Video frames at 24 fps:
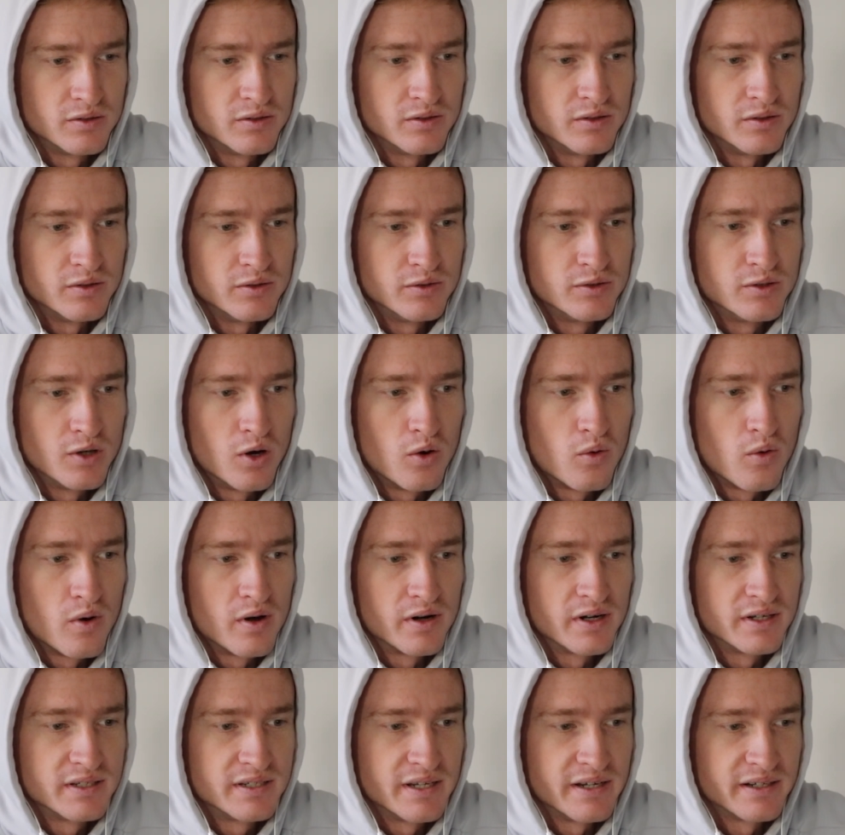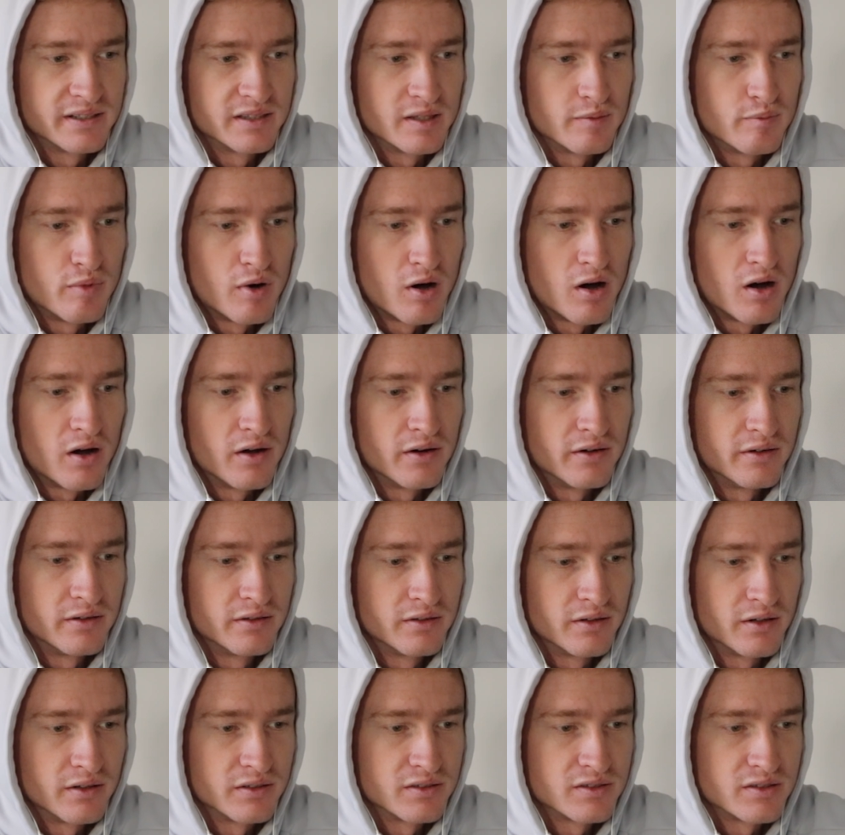So you don't want to take the pawn
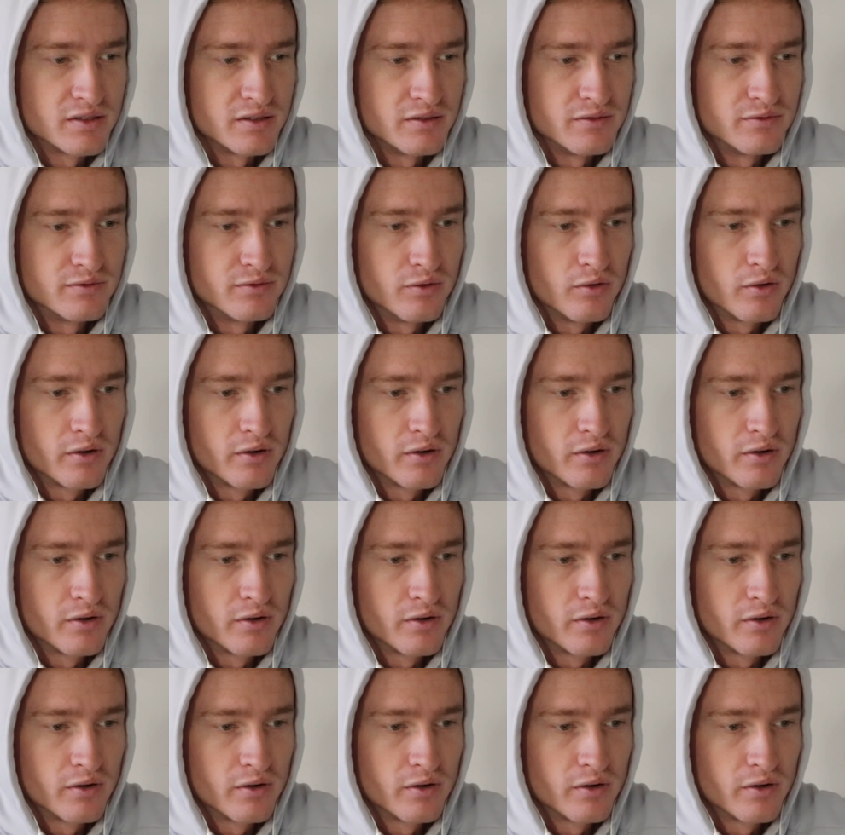on c4.